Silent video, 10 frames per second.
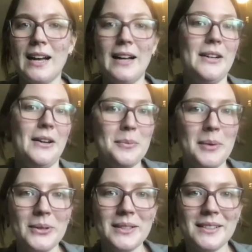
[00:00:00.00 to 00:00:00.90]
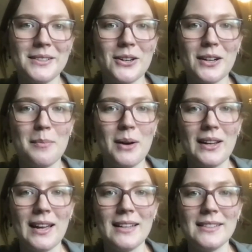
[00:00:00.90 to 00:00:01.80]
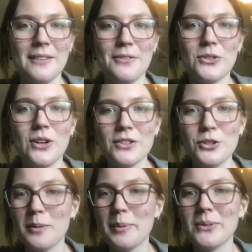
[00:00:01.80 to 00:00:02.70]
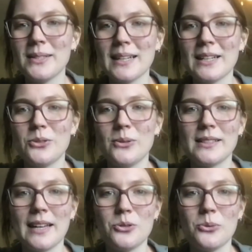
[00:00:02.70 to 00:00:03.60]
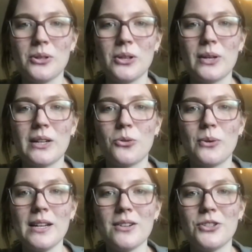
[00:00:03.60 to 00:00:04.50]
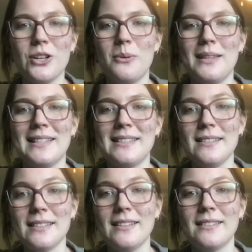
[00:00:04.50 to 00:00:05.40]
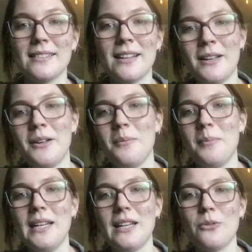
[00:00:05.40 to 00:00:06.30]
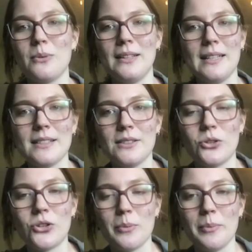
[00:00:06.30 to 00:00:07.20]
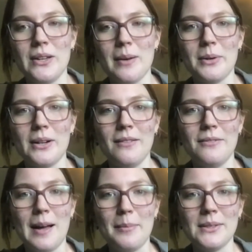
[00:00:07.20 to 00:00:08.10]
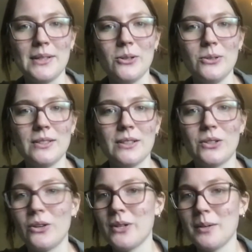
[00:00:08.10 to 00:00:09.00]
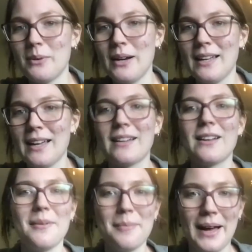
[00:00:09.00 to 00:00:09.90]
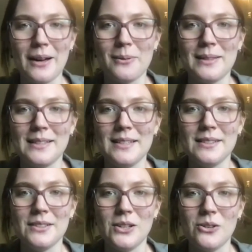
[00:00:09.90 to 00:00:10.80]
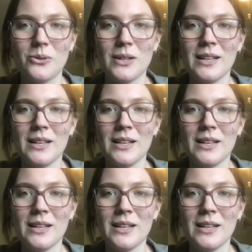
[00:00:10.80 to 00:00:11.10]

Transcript: Another bonus to starting a podcast, if you're not sure about sticking to a schedule, you can create your show with seasons, meaning you release a determined number of episodes, go on a break, and come back with season 2.